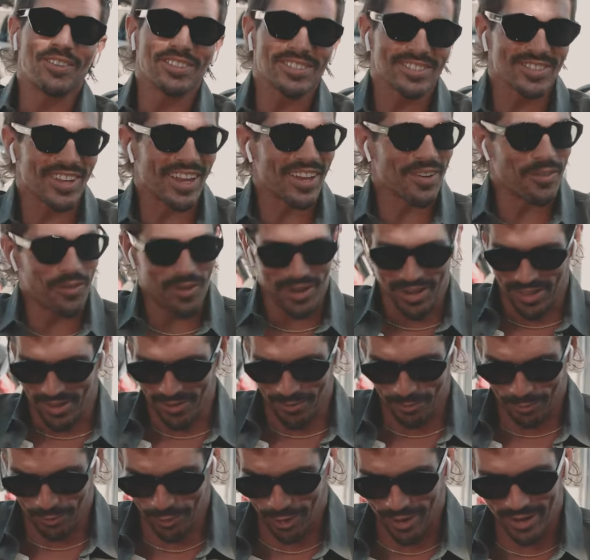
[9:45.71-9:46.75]
was like one of
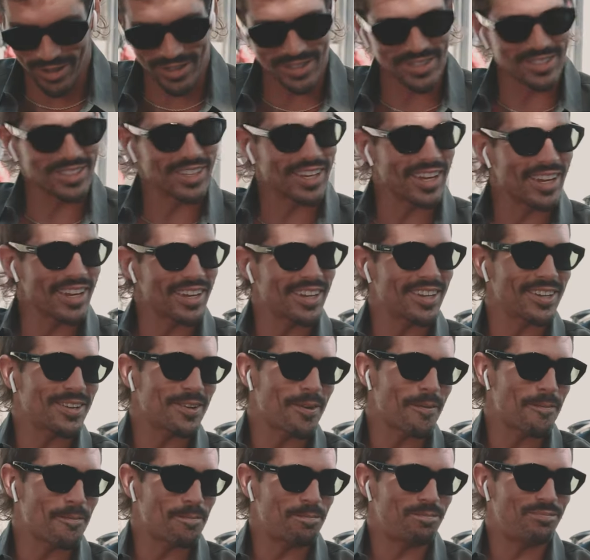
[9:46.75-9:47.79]
the first like
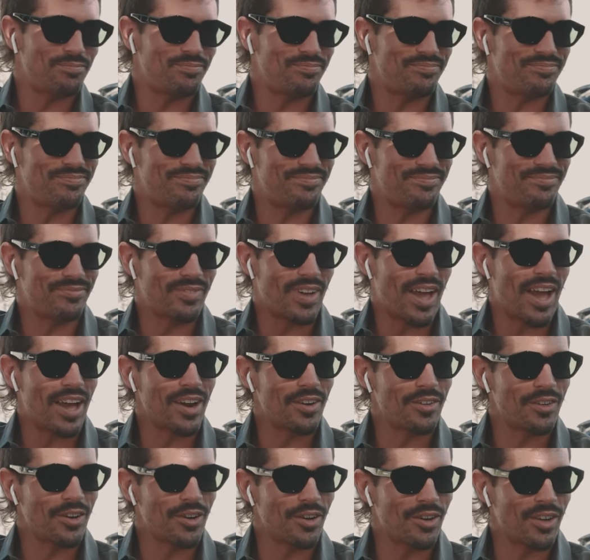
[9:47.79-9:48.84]
I
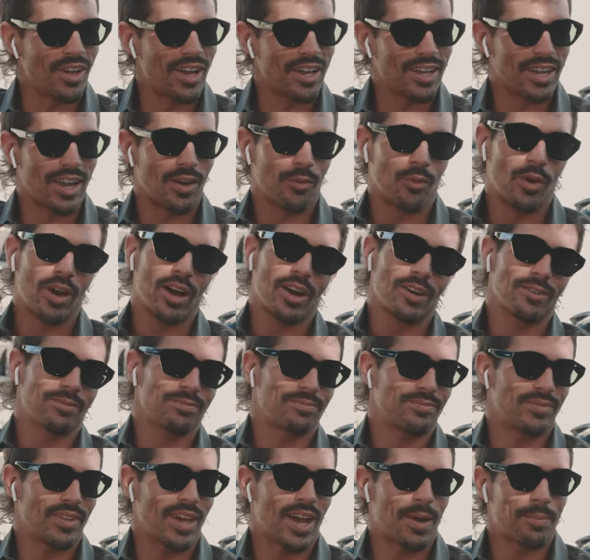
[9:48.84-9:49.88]
don't know, like, well,
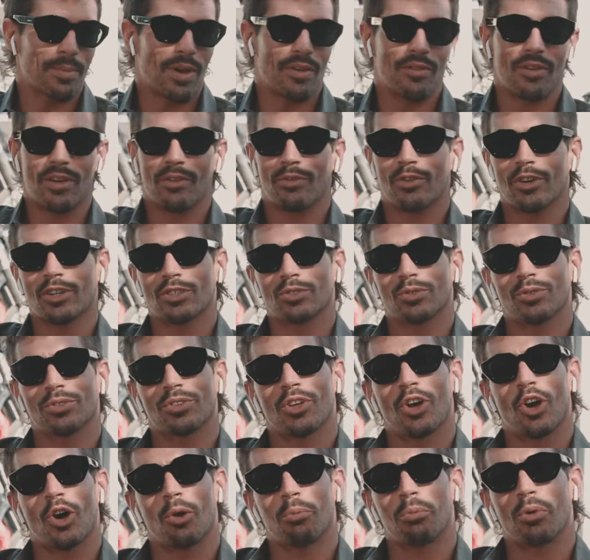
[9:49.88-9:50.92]
nah, my very first one was
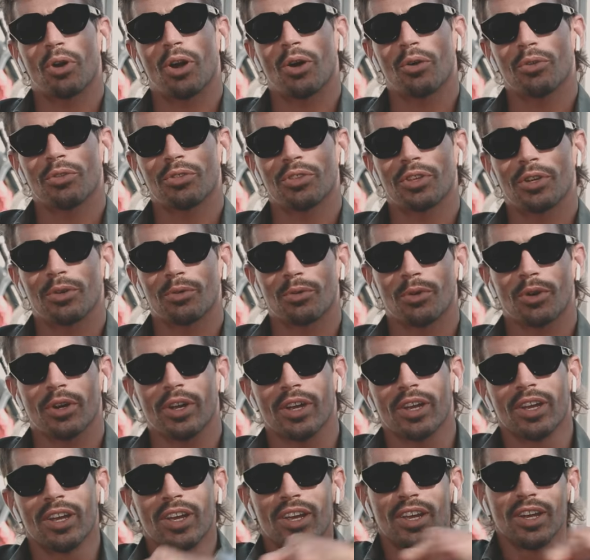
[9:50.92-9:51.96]
Hall Brawl with
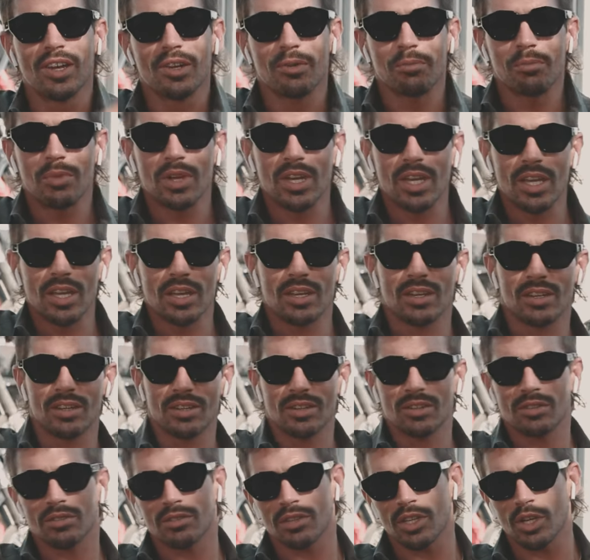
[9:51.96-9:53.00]
Leroy. Me,
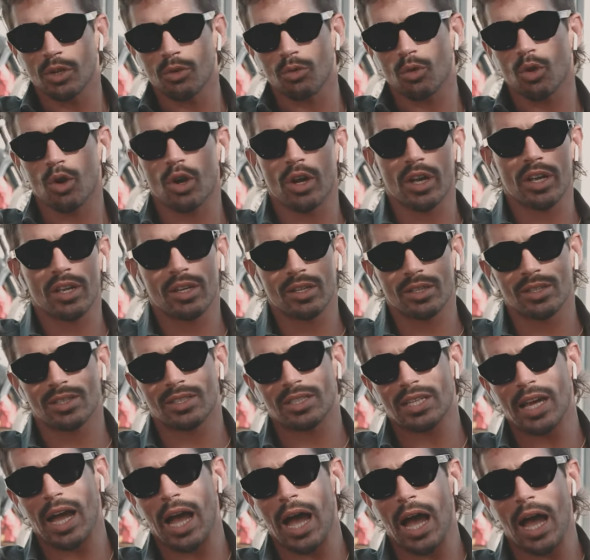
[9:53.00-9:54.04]
Leroy,
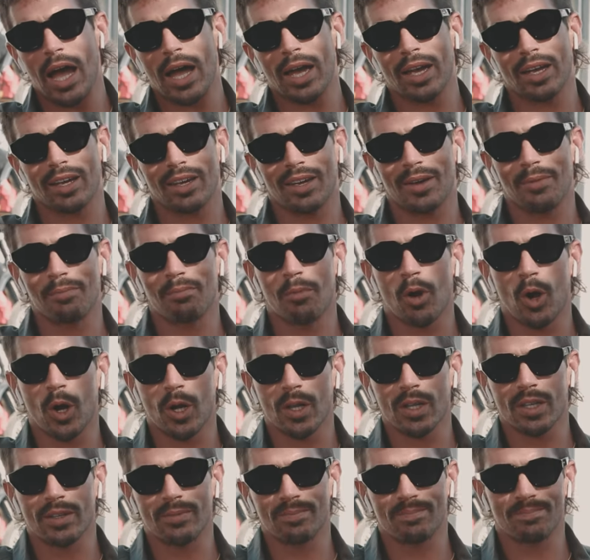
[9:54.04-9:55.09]
Ty, and
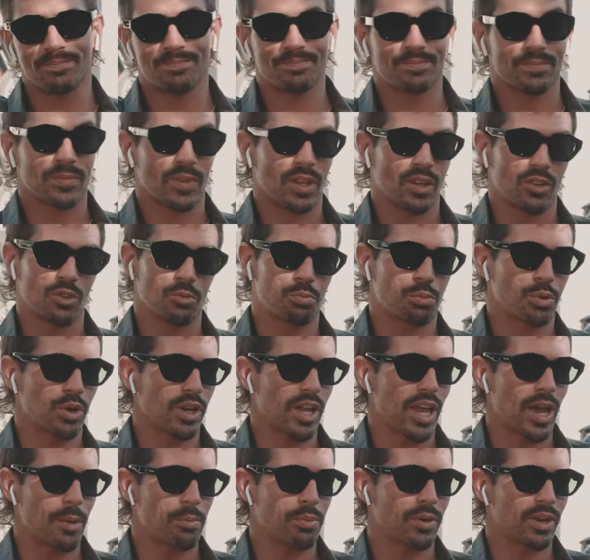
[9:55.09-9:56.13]
Marlon. It was
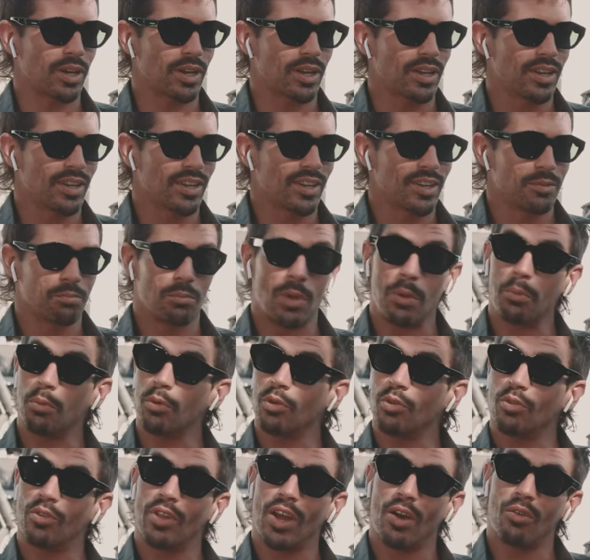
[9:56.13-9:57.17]
pretty epic. Maybe
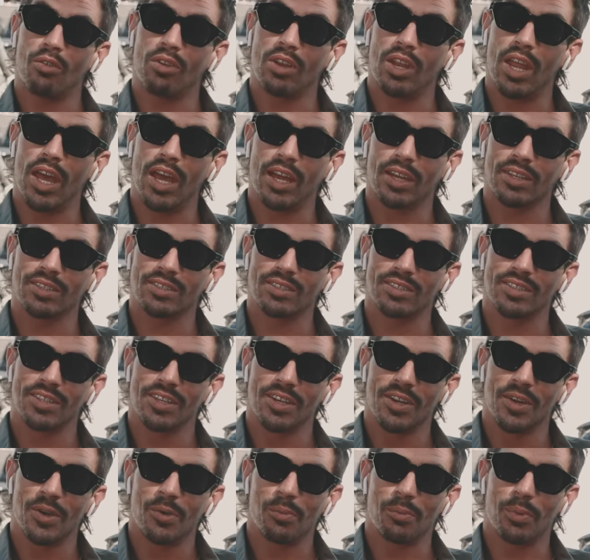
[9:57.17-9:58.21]
we do that one next.
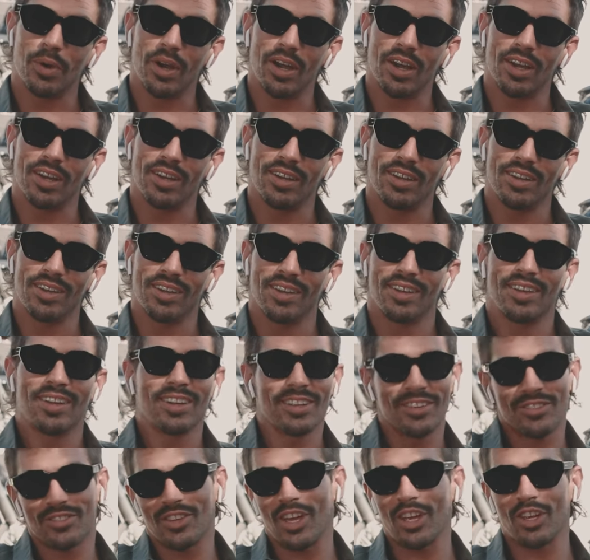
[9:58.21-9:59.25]
But
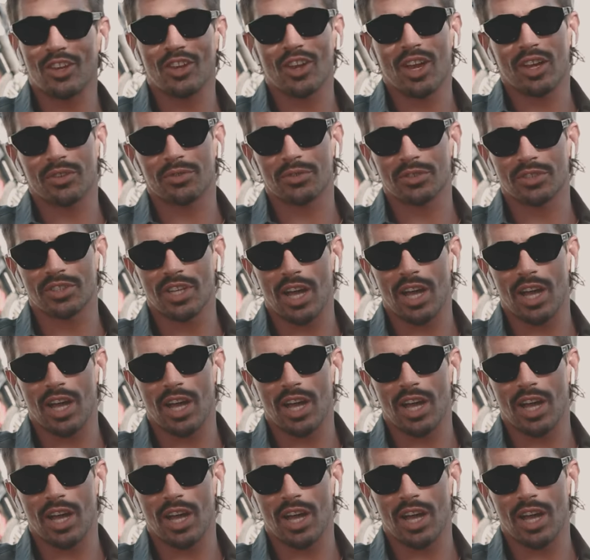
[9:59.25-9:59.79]
thank you guys for